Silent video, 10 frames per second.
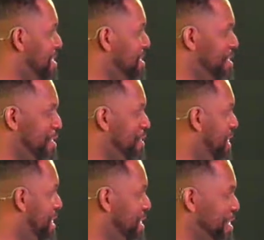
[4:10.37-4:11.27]
you know
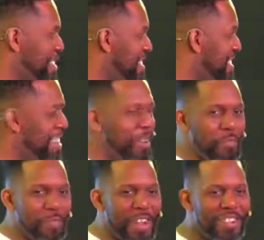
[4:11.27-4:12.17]
that
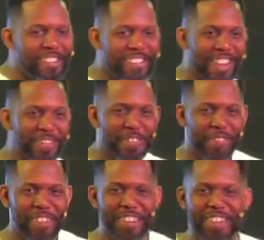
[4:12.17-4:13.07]
marriage is not for the
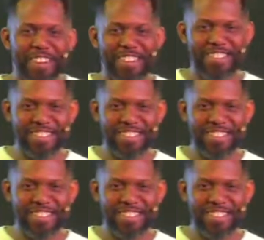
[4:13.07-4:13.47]
faint of heart.